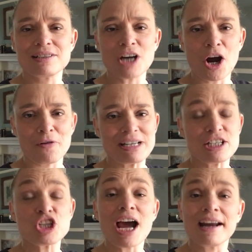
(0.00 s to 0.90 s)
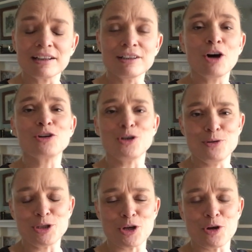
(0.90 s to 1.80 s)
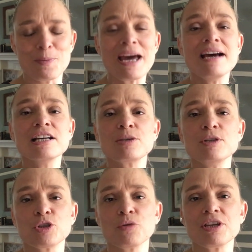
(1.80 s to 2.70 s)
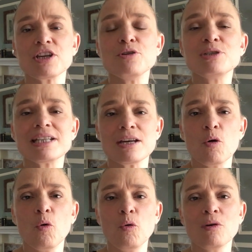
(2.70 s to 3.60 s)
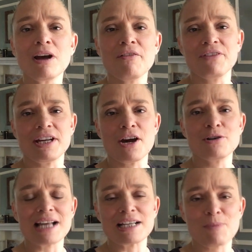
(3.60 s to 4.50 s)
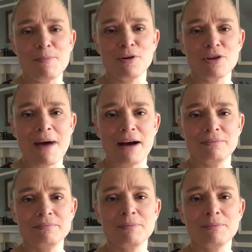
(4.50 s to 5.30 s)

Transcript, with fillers: Diaries channel on YouTube to ensure that you see all our videos as we put them out.